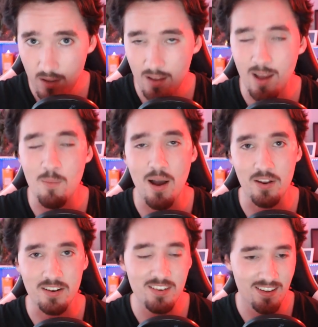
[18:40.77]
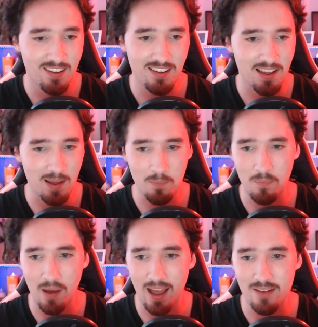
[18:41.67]
about it.
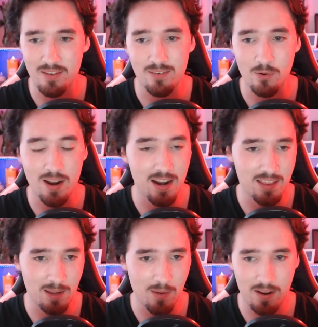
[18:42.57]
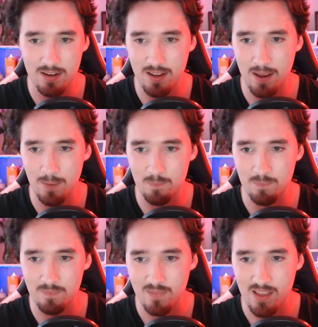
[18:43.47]
I have never read anything about it.
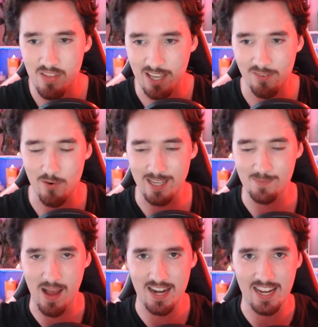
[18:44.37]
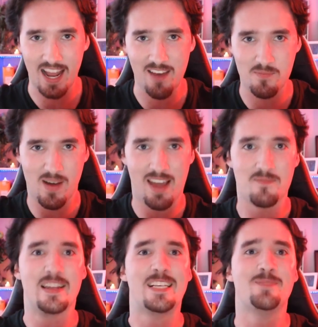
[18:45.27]
Thank you for expanding. I've
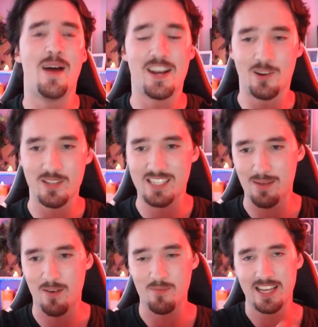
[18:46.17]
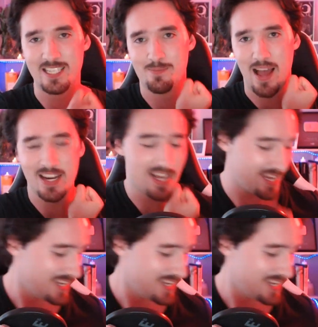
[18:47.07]
been expanding all this time. I've been expanding.